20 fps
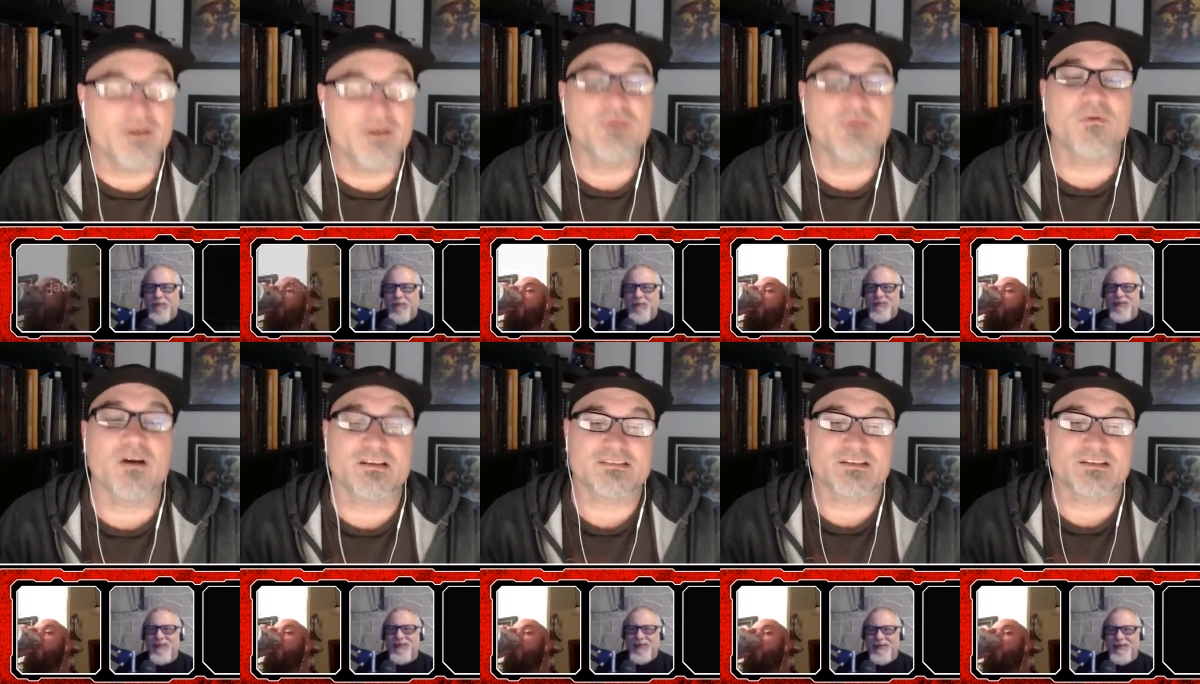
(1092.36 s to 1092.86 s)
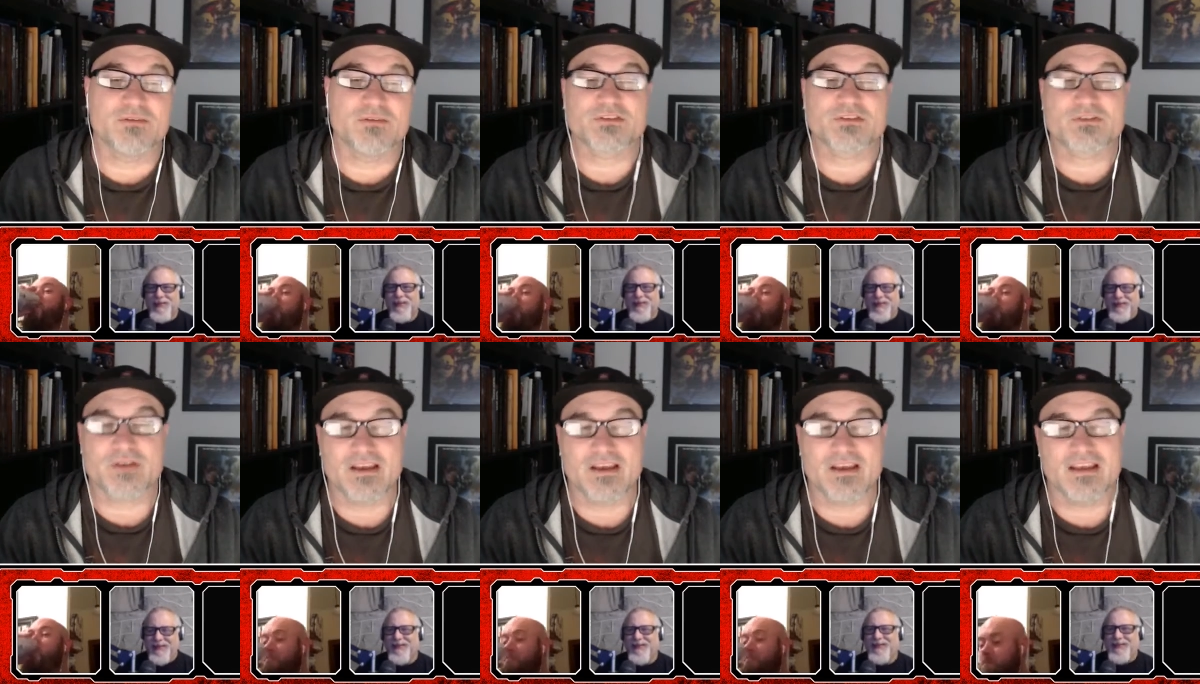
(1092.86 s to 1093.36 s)
Speaker 1: No, it
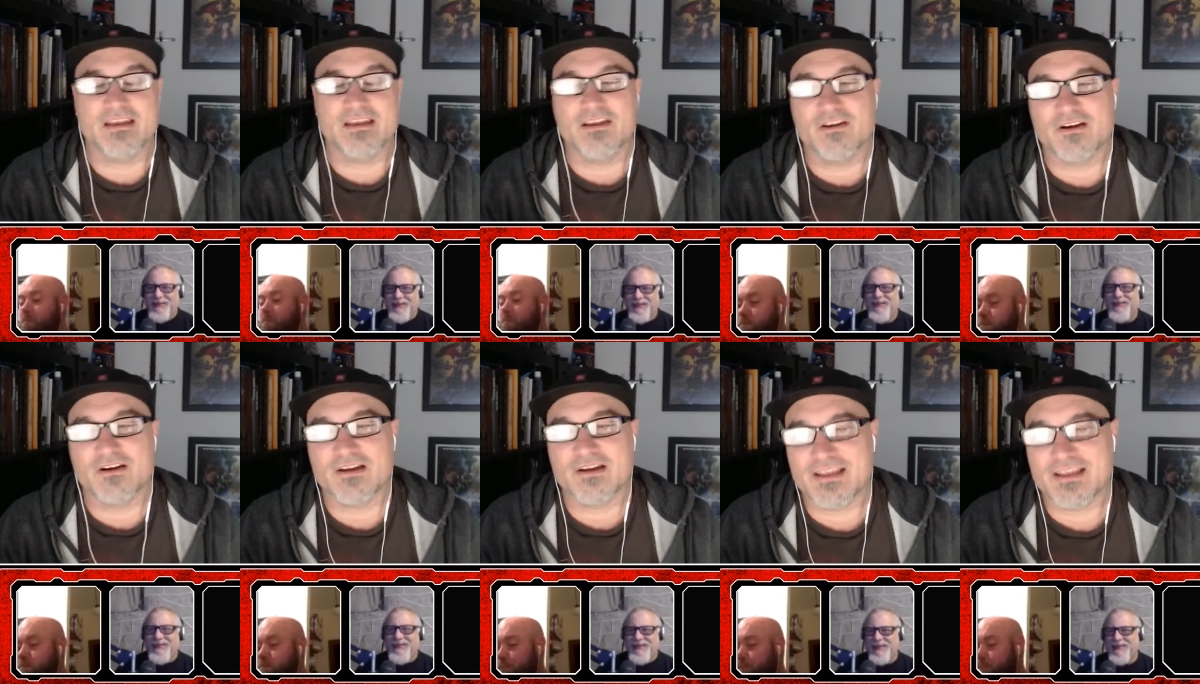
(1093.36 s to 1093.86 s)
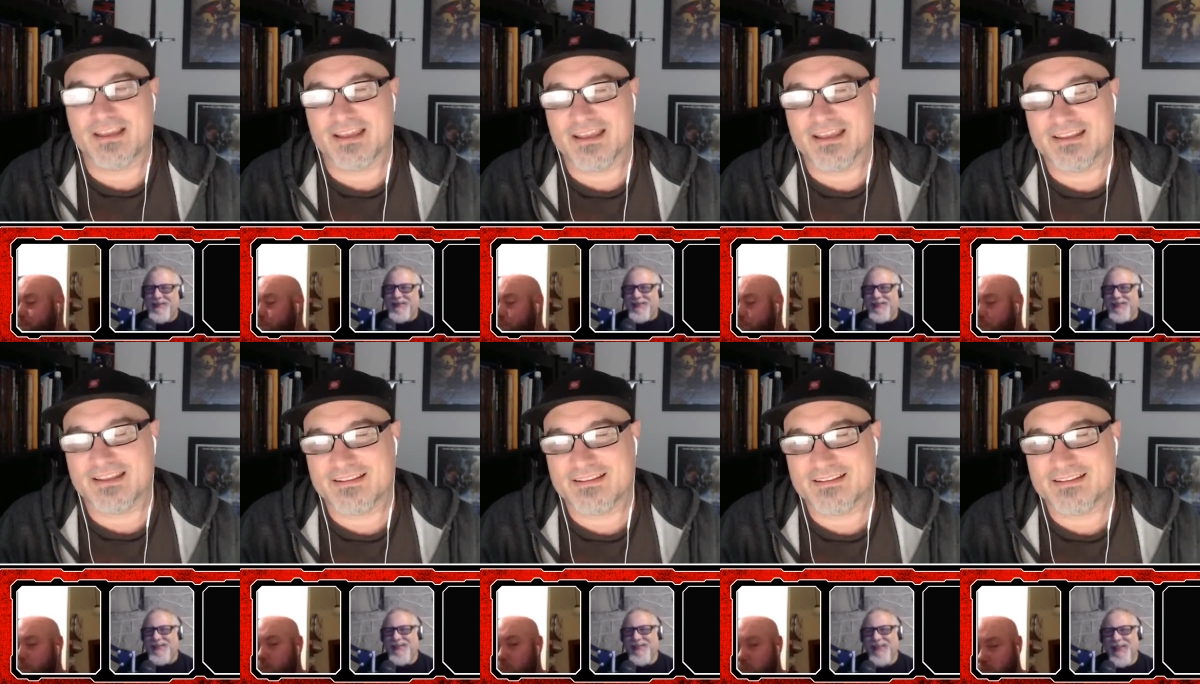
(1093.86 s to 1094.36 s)
was great. No,
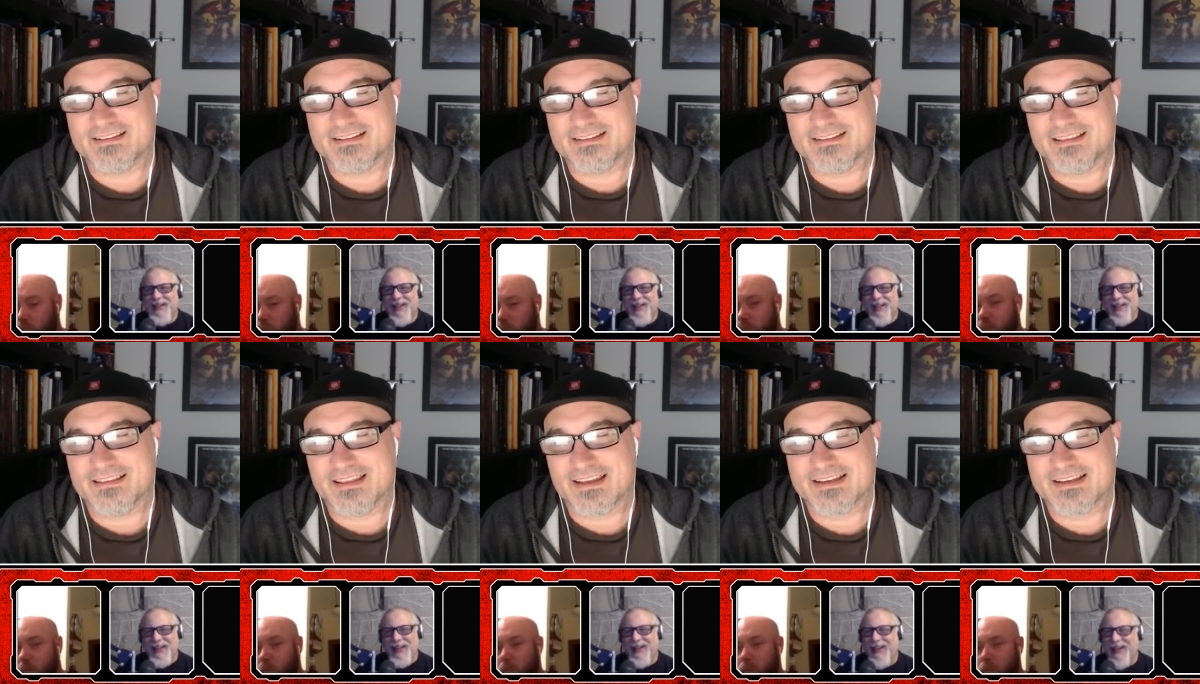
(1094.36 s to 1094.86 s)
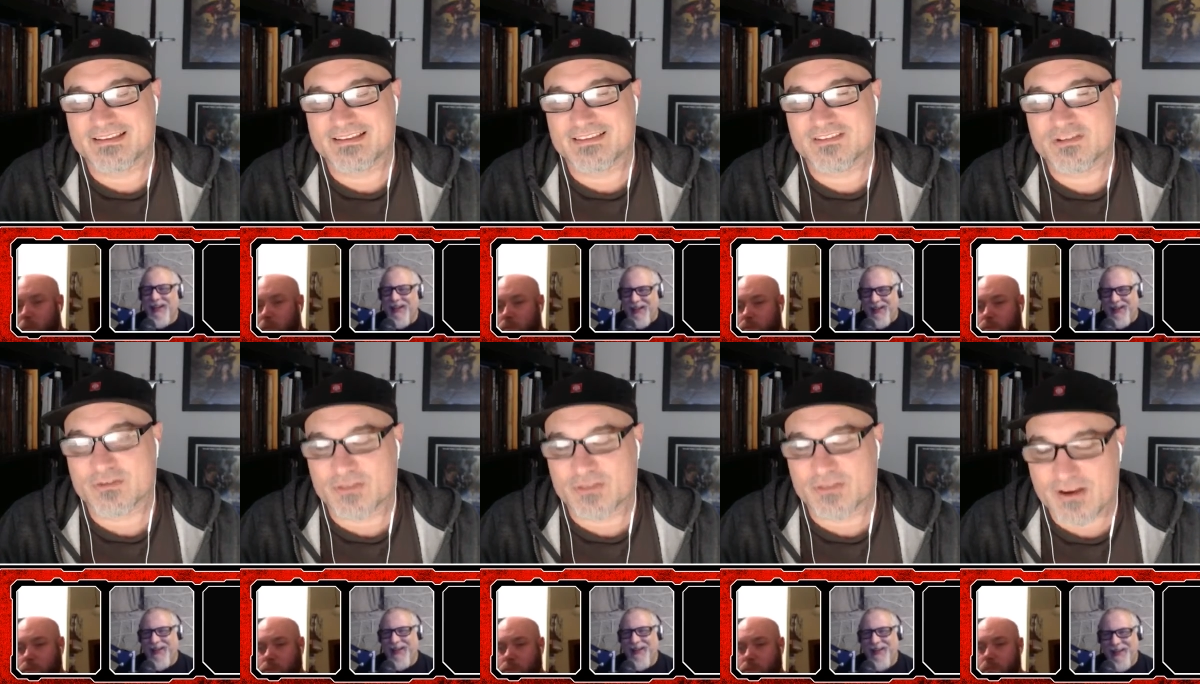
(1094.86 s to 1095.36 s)
and like,
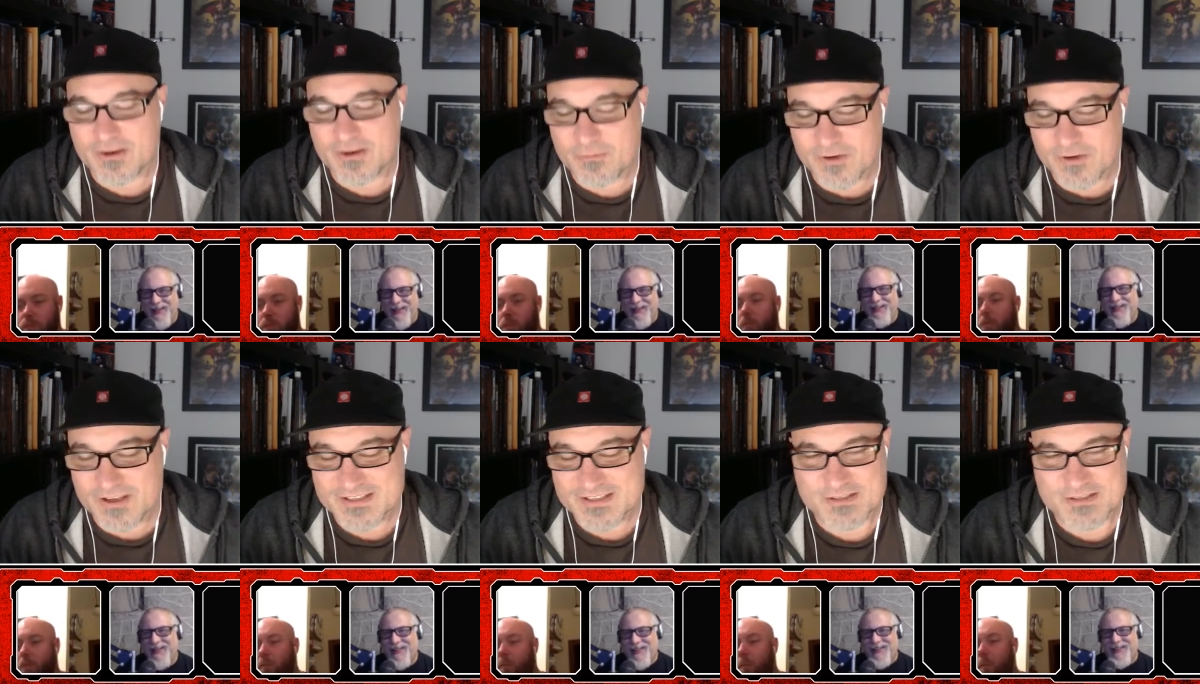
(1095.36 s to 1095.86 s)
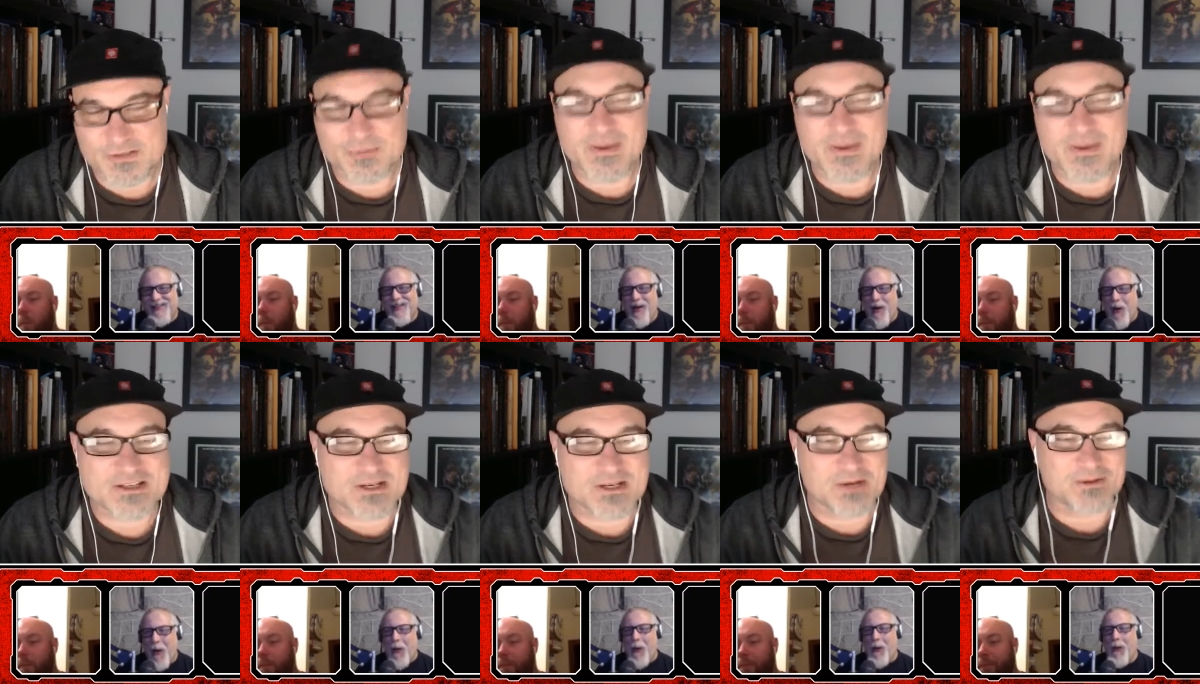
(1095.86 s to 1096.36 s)
so there I was. So
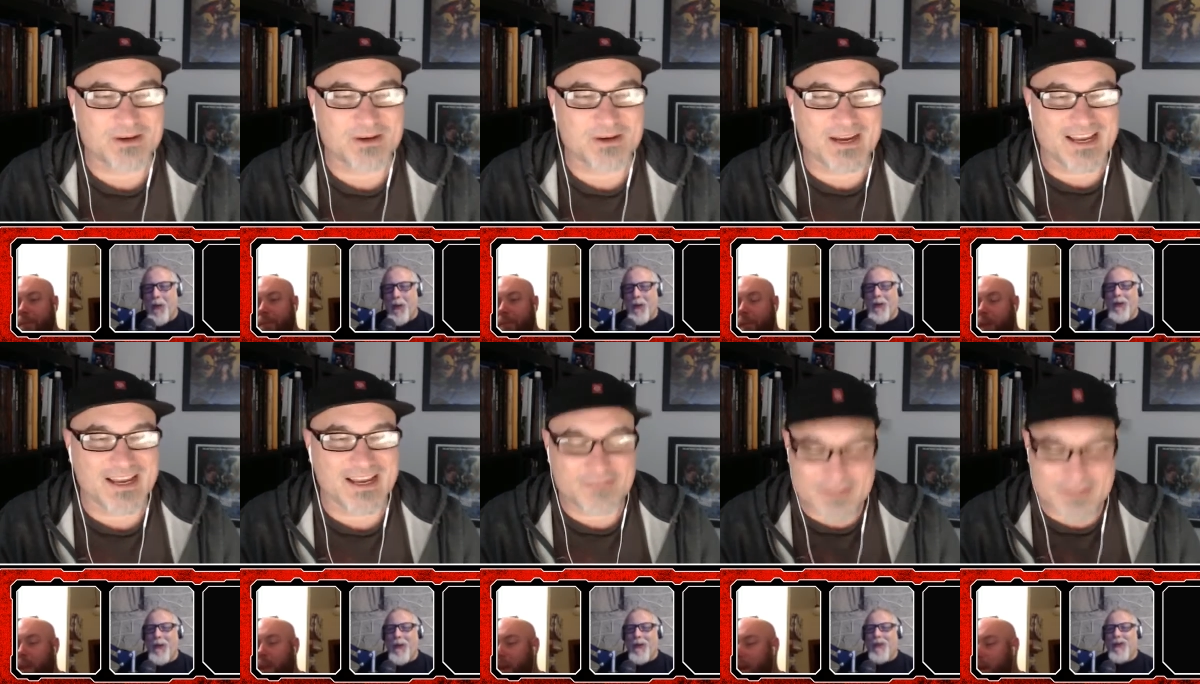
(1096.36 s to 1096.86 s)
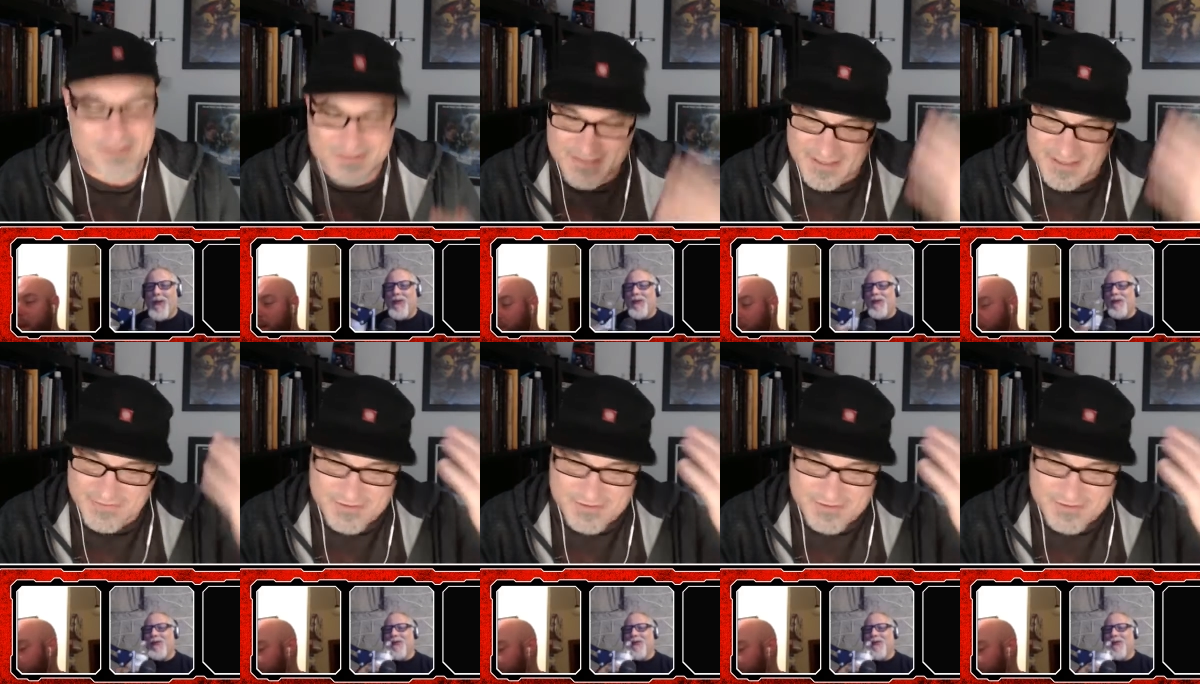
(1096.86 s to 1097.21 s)
imagine I have this